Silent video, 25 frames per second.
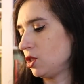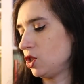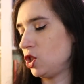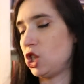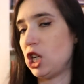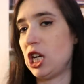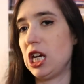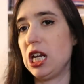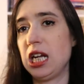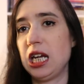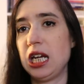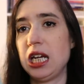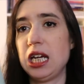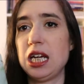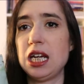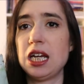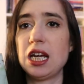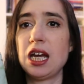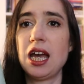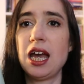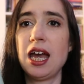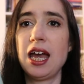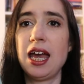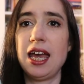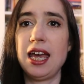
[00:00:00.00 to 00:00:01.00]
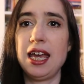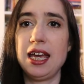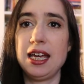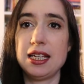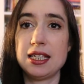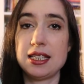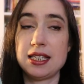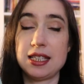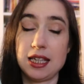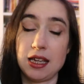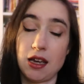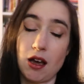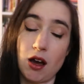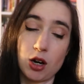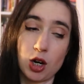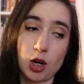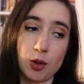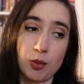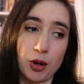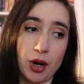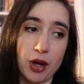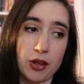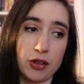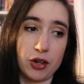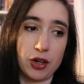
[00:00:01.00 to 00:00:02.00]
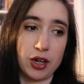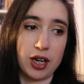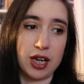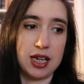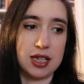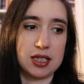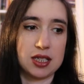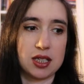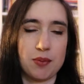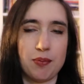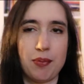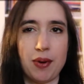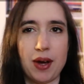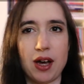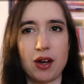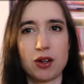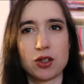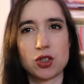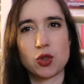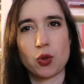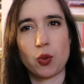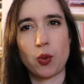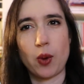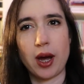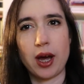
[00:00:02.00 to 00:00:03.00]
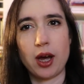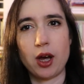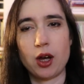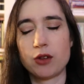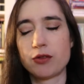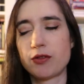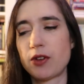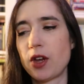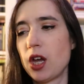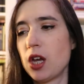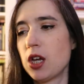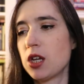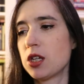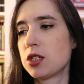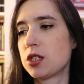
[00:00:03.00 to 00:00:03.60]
Jeannie is the younger brother. He's about twelve.